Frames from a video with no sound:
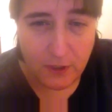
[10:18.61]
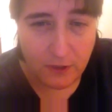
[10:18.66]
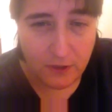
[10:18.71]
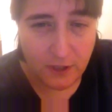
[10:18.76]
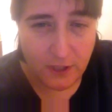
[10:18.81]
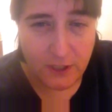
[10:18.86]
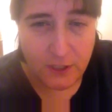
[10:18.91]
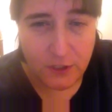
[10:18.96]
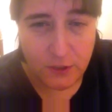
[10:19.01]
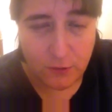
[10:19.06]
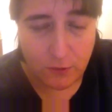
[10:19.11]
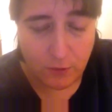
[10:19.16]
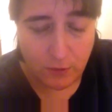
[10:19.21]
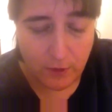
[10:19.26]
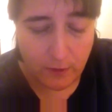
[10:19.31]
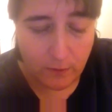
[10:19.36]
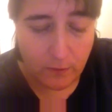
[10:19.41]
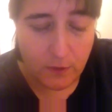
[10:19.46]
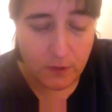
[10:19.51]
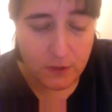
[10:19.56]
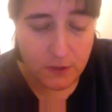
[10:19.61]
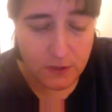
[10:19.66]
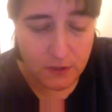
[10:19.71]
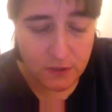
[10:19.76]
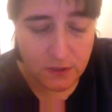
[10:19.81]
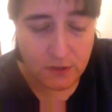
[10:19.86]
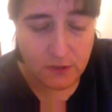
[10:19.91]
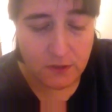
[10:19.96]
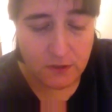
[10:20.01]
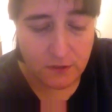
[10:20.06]
That story
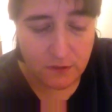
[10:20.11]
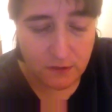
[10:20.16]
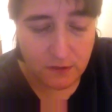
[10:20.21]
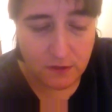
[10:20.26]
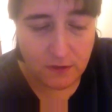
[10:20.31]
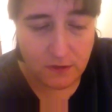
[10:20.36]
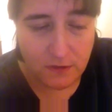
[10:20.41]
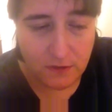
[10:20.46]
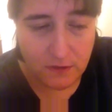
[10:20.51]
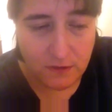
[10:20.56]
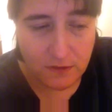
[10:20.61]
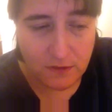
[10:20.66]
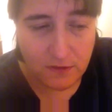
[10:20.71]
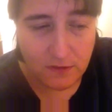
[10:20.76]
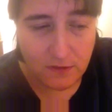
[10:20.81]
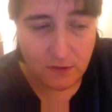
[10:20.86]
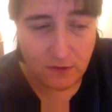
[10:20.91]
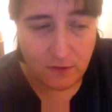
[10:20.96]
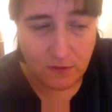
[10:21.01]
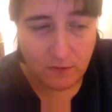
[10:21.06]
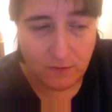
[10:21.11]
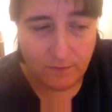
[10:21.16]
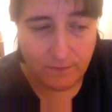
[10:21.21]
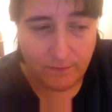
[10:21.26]
was. So,